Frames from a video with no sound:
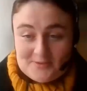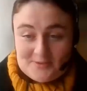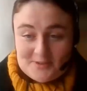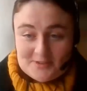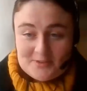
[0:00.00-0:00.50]

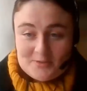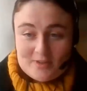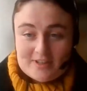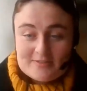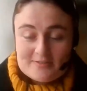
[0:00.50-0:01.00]
we've got
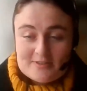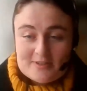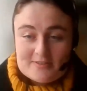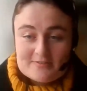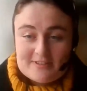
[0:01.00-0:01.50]
quite a
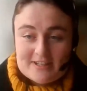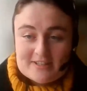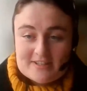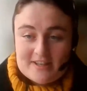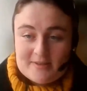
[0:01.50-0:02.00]
few. In
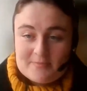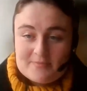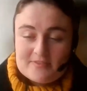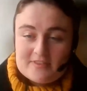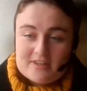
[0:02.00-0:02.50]
fact,
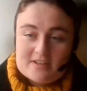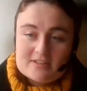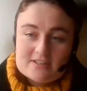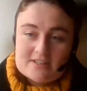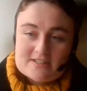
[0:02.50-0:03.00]
um, the
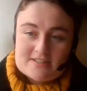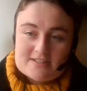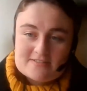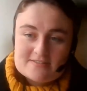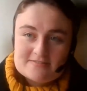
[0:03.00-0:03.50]

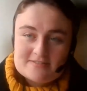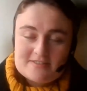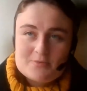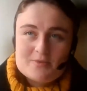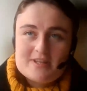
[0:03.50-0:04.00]
youngest
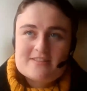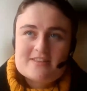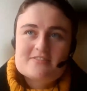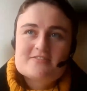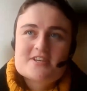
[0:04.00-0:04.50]

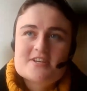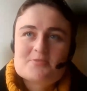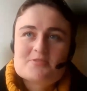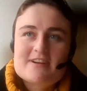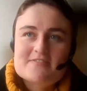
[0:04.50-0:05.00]
the
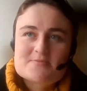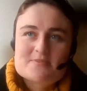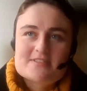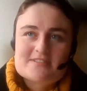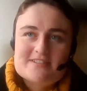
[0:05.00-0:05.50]
term
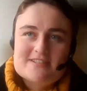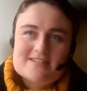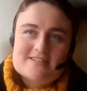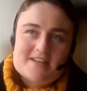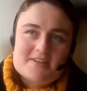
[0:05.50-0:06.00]
craftsman
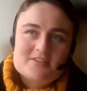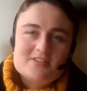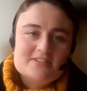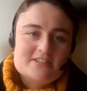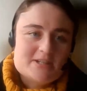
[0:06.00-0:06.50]
is uh,
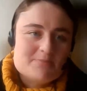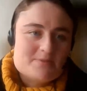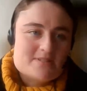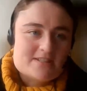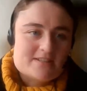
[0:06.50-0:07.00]
all
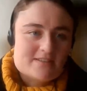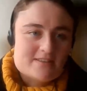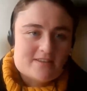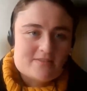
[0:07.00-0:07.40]
encompassing yeah.